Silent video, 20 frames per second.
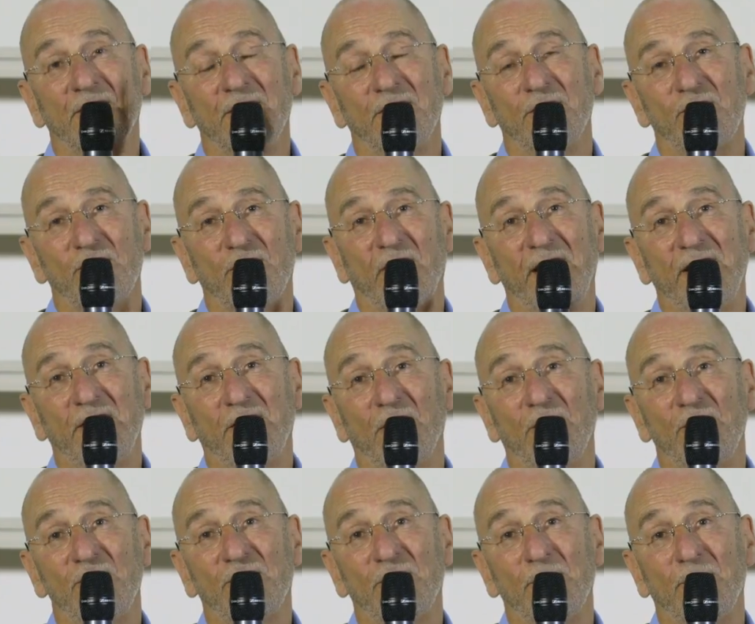the train
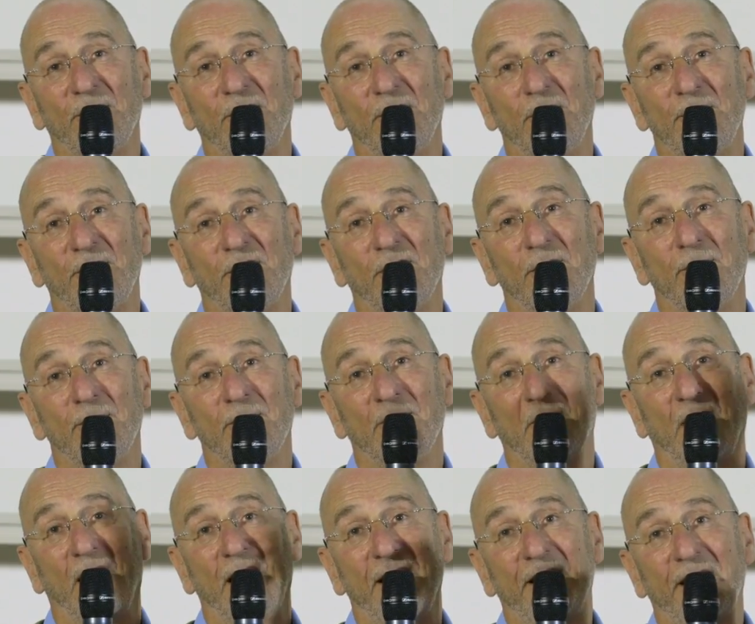goes to
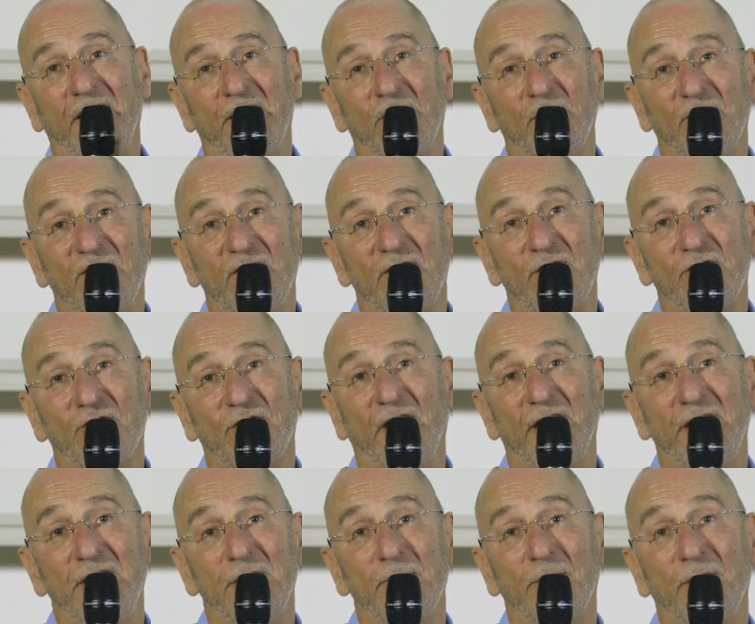Birmingham, I get off the
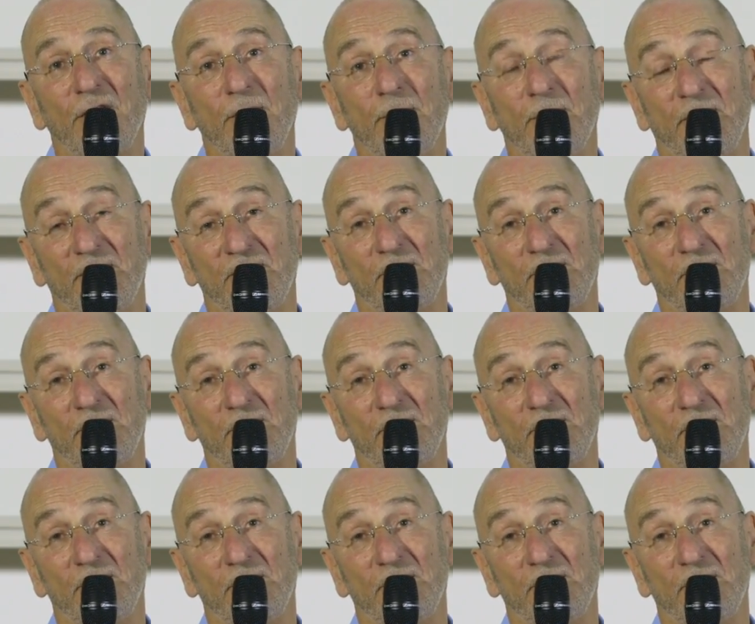train in Birmingham.